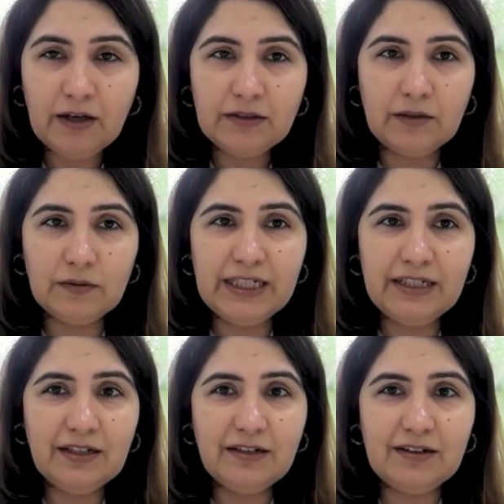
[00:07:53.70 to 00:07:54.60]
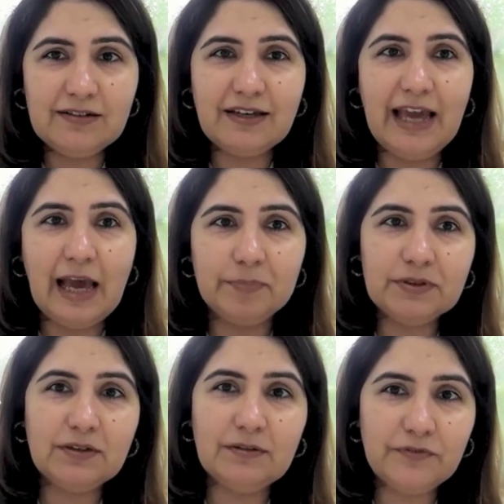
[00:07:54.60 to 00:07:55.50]
Now, India is the
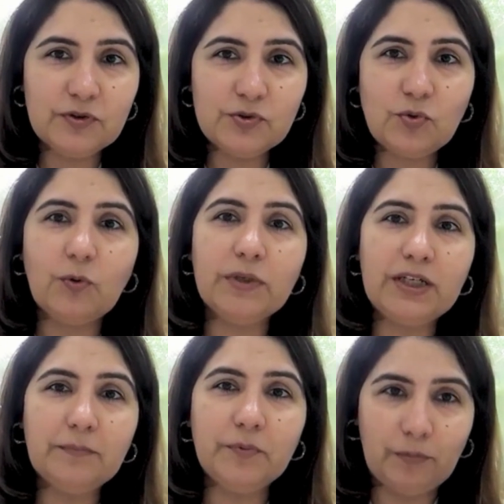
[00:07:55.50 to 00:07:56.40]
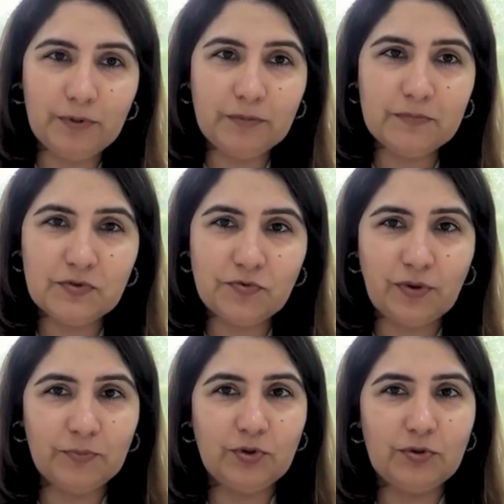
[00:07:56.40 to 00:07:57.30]
capital for so many problems
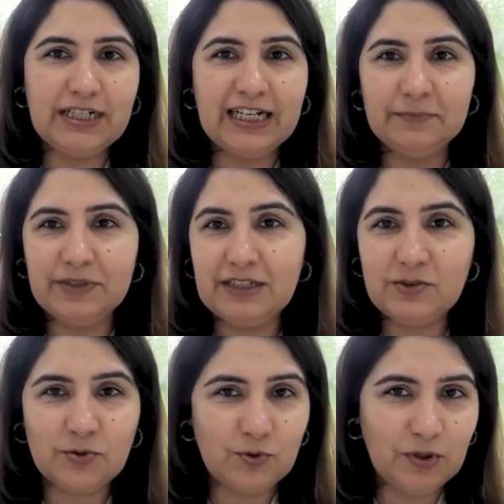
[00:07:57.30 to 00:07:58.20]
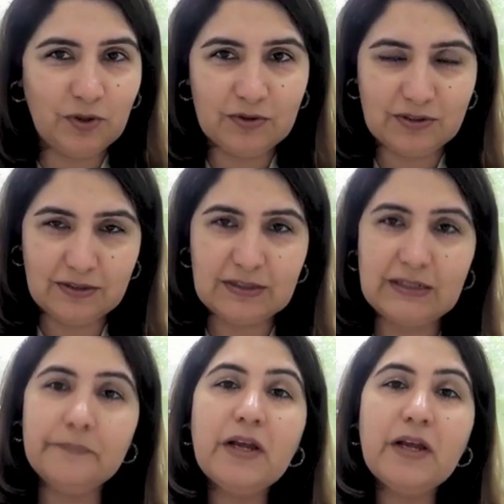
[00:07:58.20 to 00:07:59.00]
from, diabetes to tuberculosis.